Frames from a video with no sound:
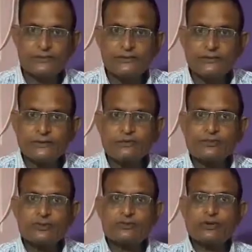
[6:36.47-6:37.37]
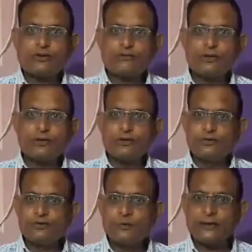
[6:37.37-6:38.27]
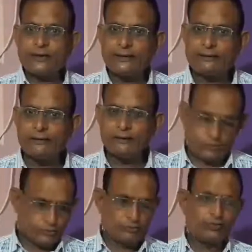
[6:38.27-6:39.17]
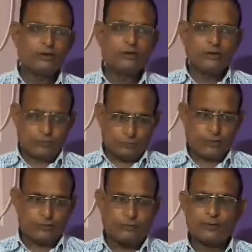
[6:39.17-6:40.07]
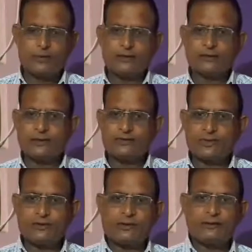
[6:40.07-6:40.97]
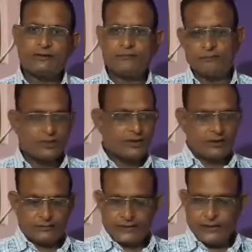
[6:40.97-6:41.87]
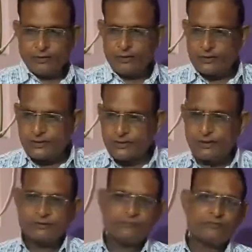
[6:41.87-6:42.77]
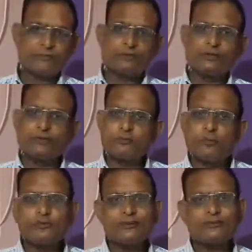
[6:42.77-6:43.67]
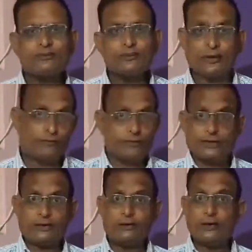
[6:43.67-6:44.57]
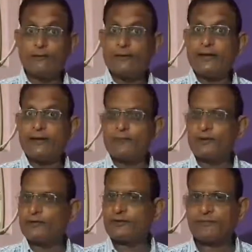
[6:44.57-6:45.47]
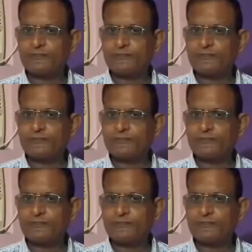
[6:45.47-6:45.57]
this is the structure of news making those who have completed their journalism they have undergone through this process and we are aware of it